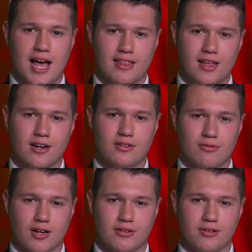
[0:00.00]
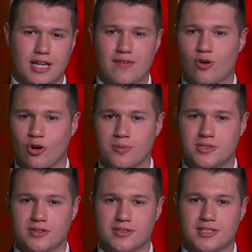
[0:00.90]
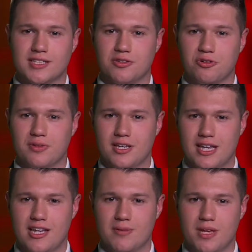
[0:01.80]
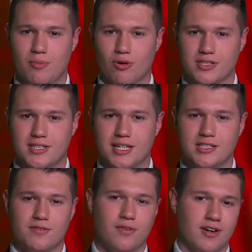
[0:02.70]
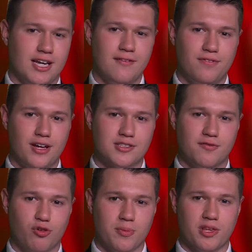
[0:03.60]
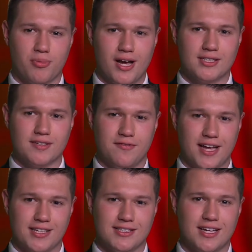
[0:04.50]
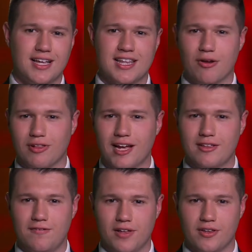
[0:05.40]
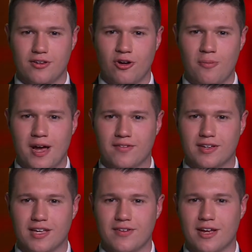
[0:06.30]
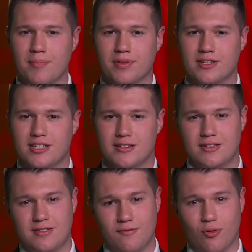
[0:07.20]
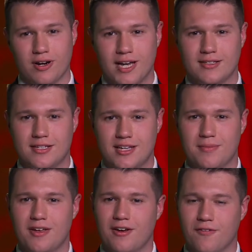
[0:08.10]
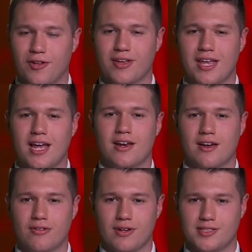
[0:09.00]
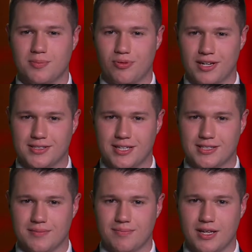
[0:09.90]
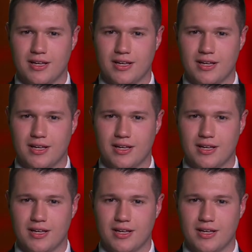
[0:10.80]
Athletic Director David Herbster says there'll need to be more seats for an influx of former Nebraska fans that will likely flood the dome after giving up on the 4 8 team following yet another disappointing season.